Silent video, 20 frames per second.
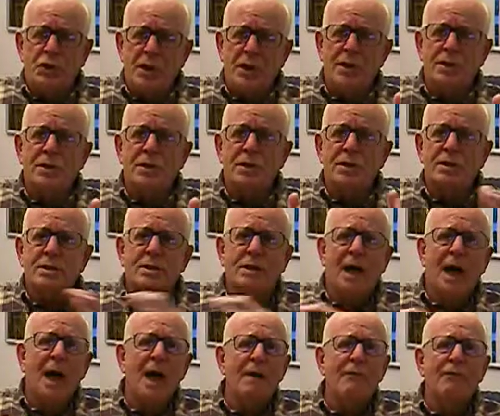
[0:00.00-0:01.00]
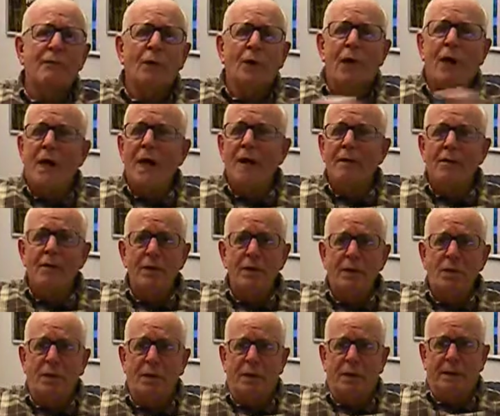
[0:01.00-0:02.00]
Jesus died for
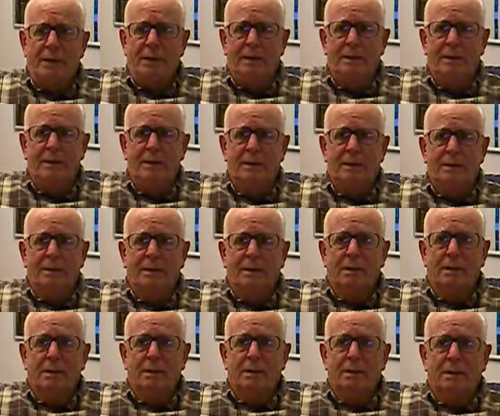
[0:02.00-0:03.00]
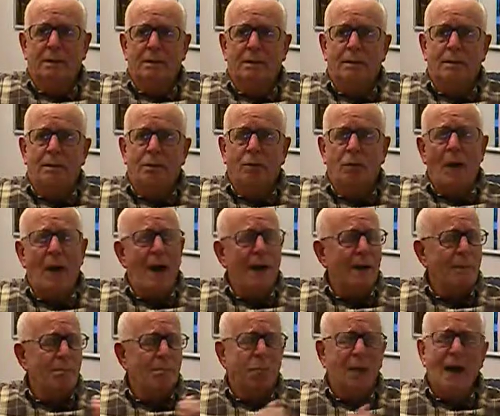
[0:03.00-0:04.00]
everyone.
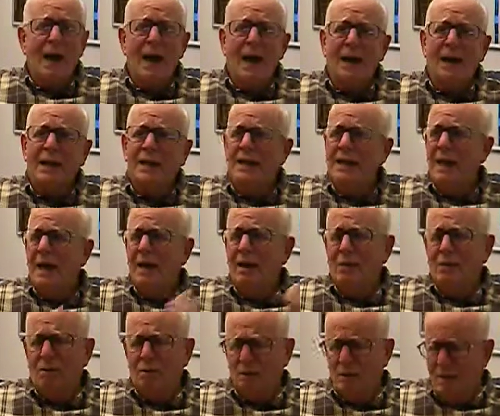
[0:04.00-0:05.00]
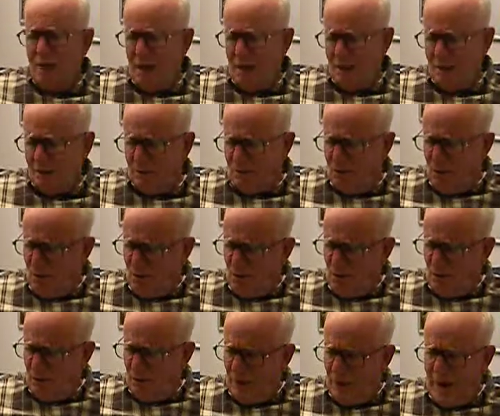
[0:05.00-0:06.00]
White, black, yellow, young,
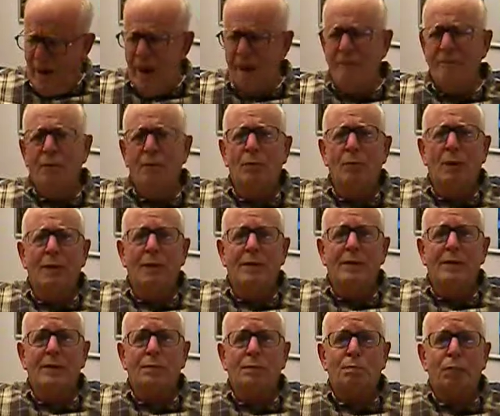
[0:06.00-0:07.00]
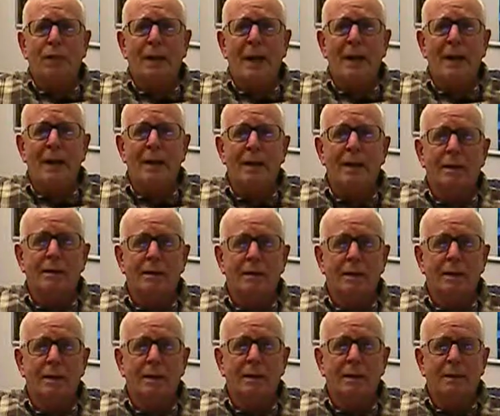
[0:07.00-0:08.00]
old, everyone on this planet.
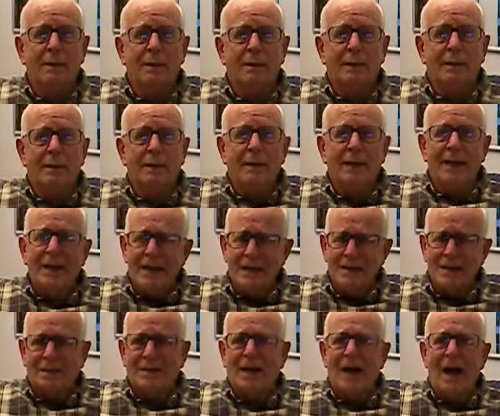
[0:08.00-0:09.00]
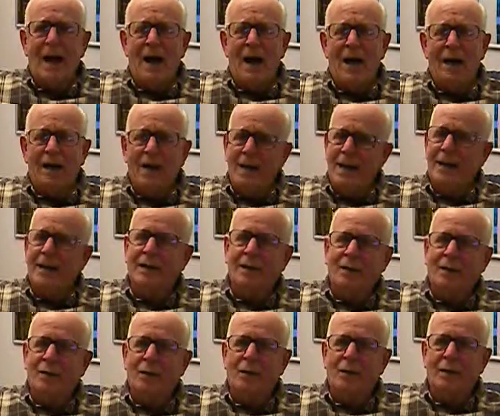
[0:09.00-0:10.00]
He's God. He
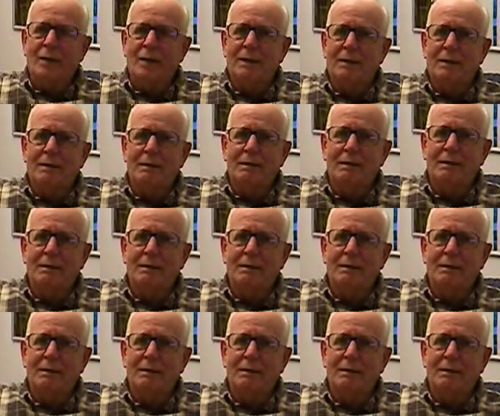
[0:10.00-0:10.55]
can do it.